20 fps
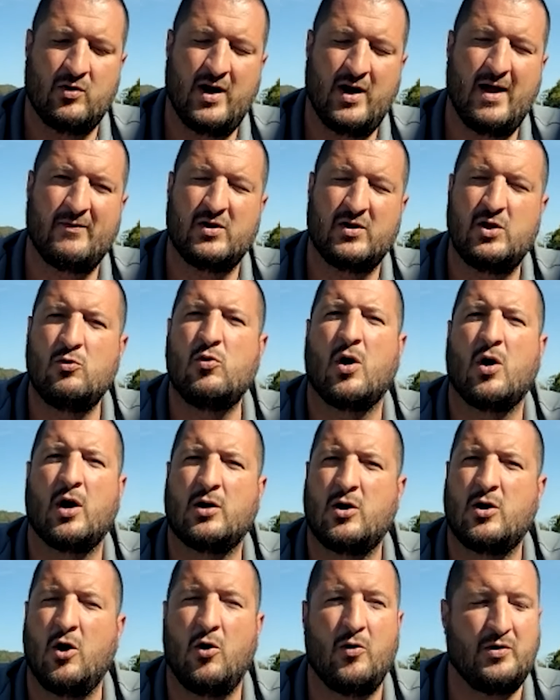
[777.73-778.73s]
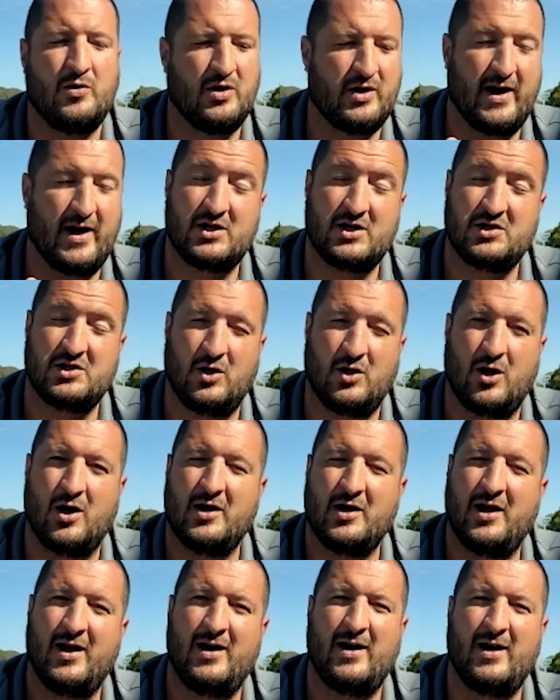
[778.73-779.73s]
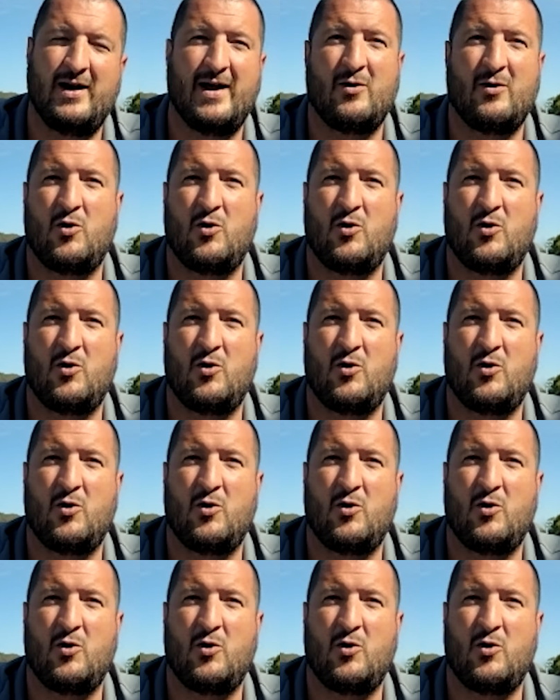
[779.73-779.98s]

have a QR code. You could actually log in, and that